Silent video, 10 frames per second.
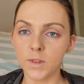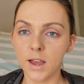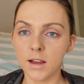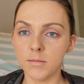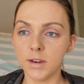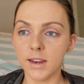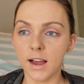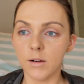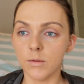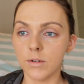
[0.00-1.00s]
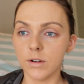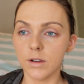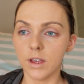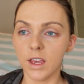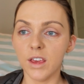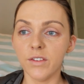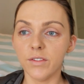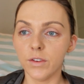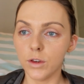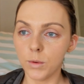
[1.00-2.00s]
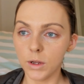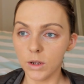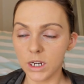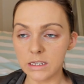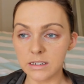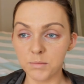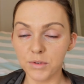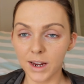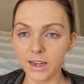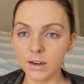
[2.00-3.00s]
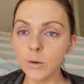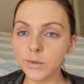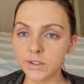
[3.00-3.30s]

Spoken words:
Now if you are looking to brighten up